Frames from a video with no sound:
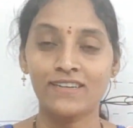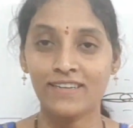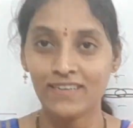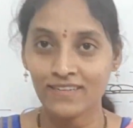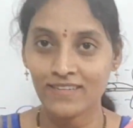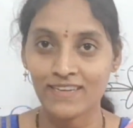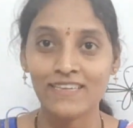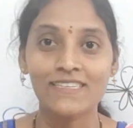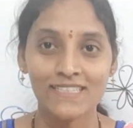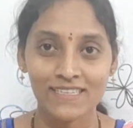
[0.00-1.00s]
Here the
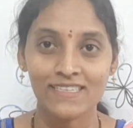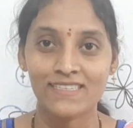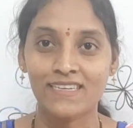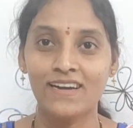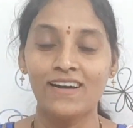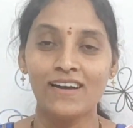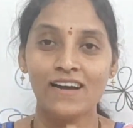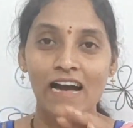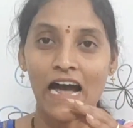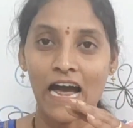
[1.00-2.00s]
reason is
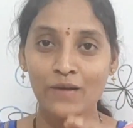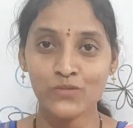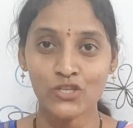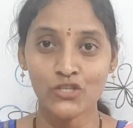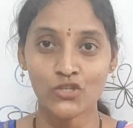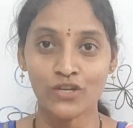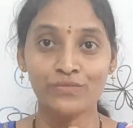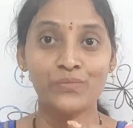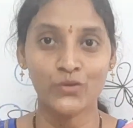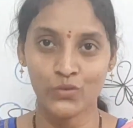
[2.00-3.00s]
absence
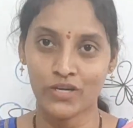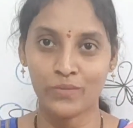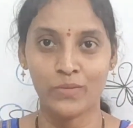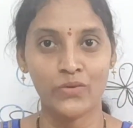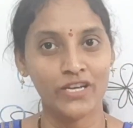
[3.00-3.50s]
of pure double bond.